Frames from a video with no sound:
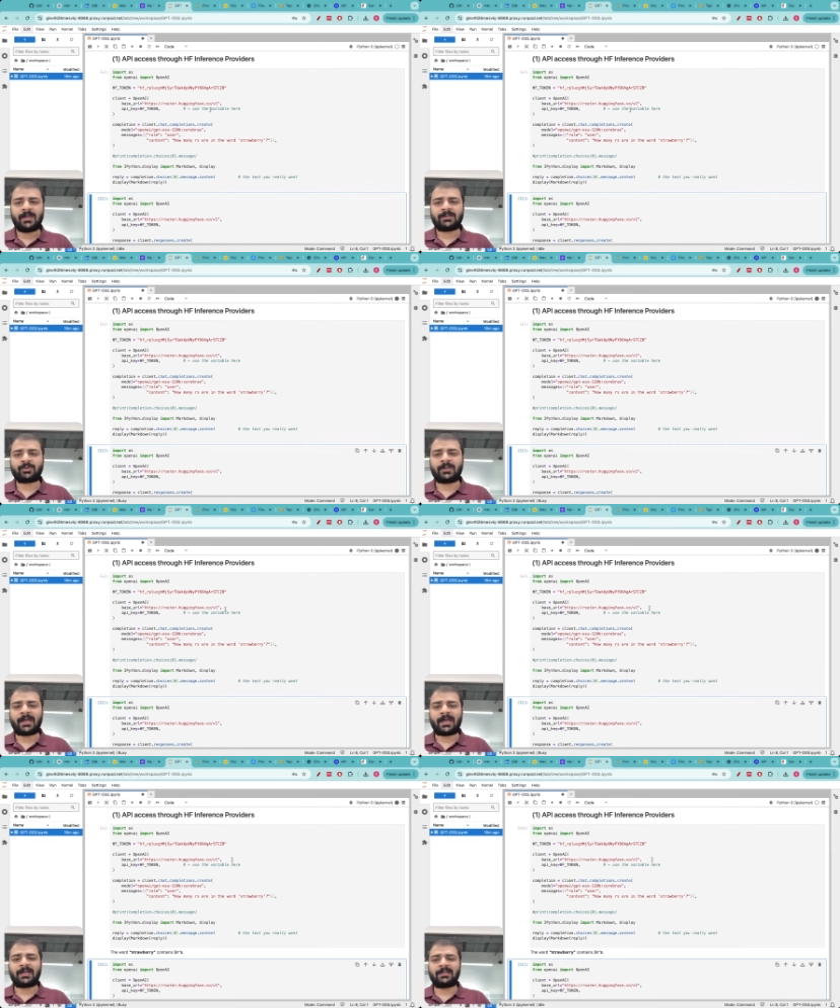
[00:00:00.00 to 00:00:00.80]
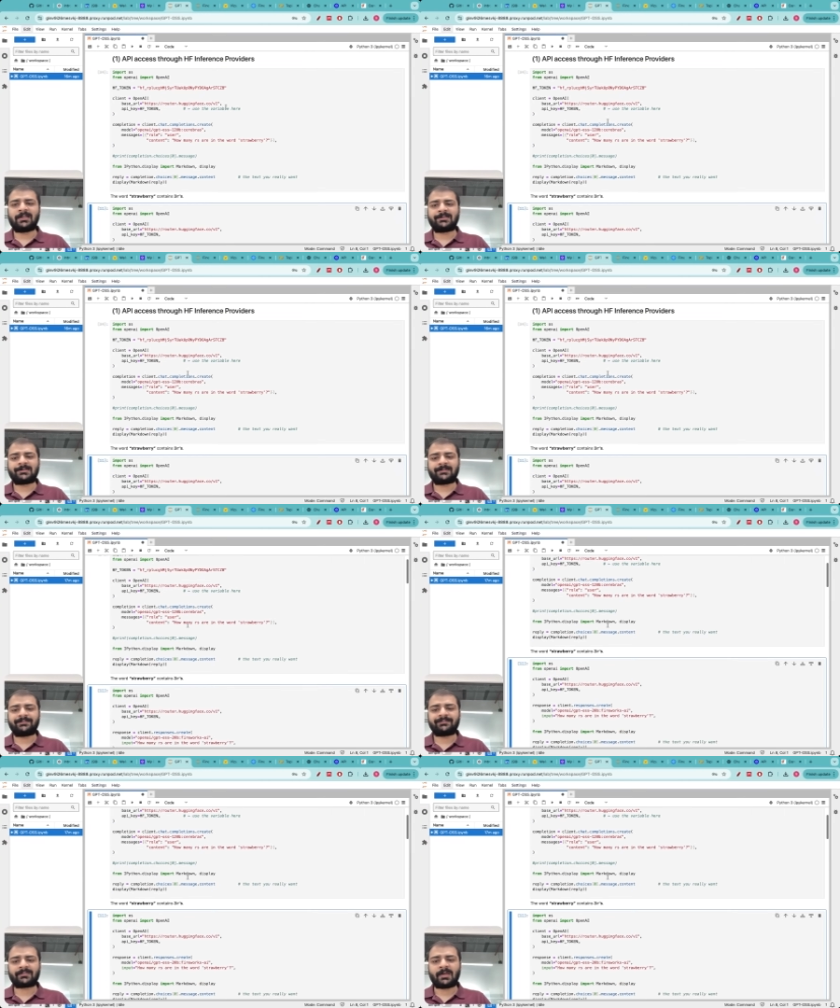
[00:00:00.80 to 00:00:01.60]
So then I run this
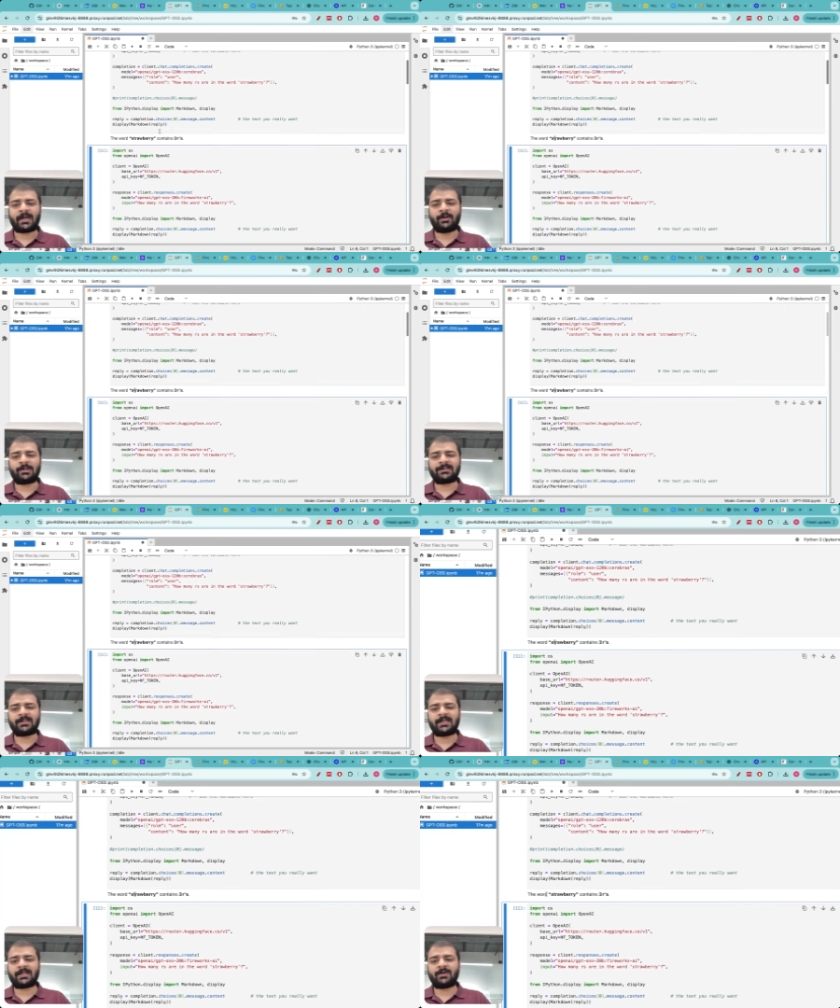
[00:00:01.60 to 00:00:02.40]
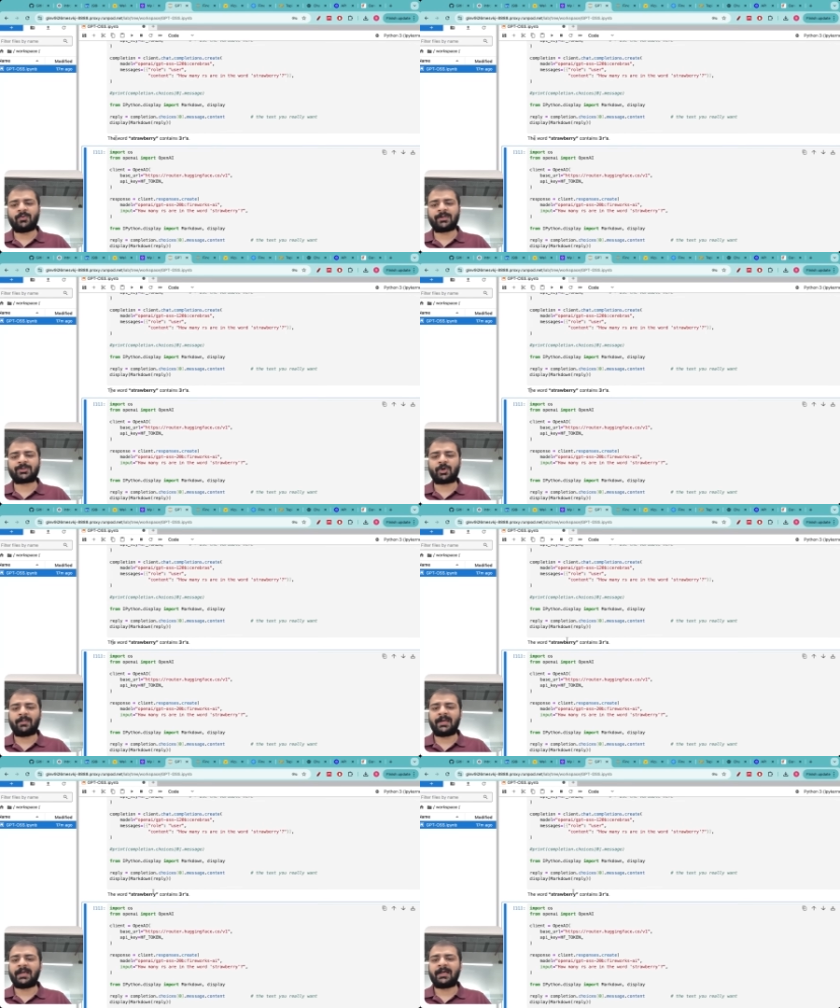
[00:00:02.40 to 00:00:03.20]
and you'll see that the word
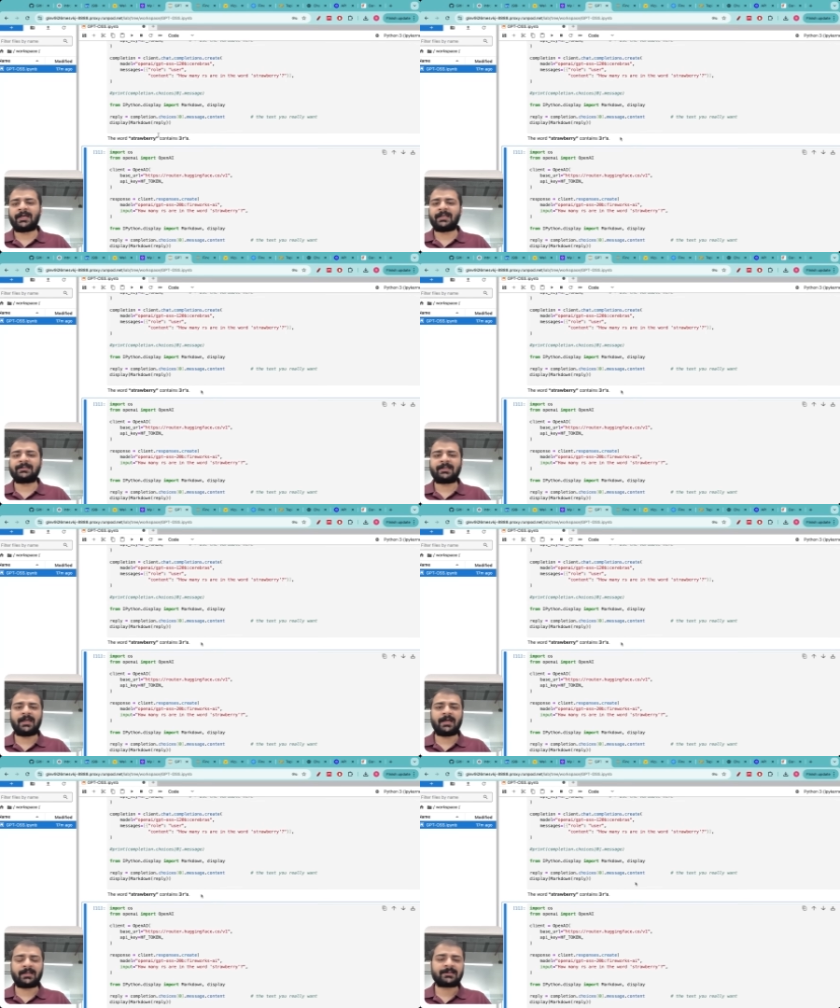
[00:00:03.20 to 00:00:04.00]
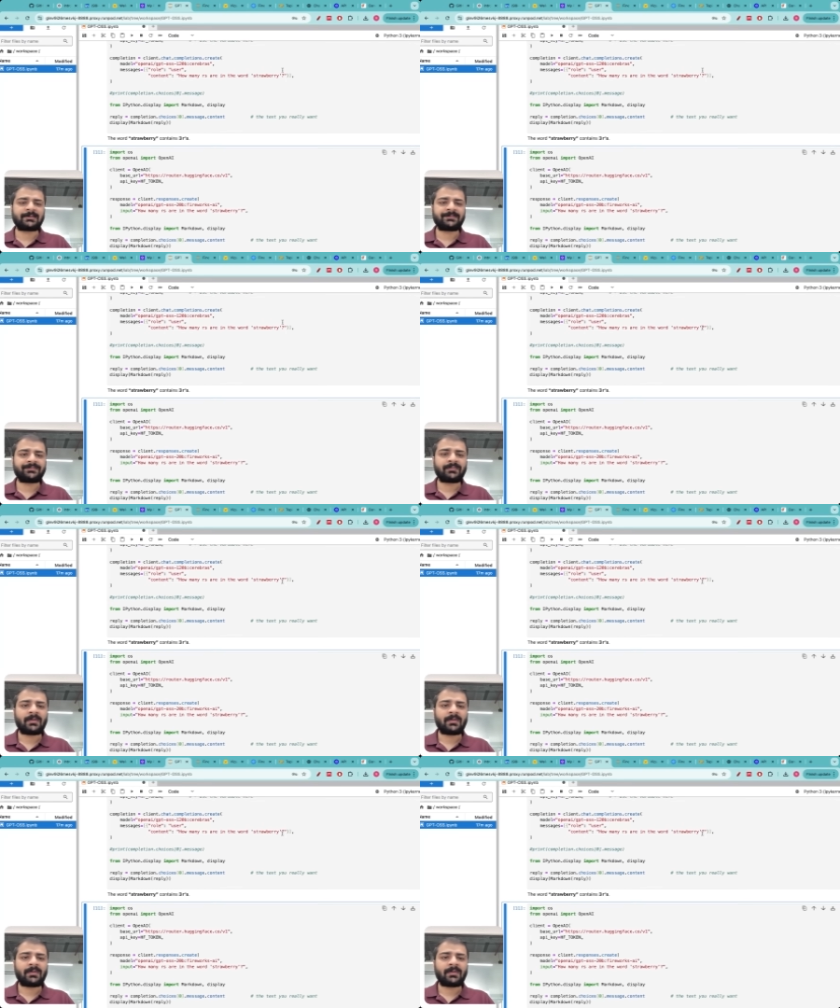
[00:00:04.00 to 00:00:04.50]
strawberry contains three R's.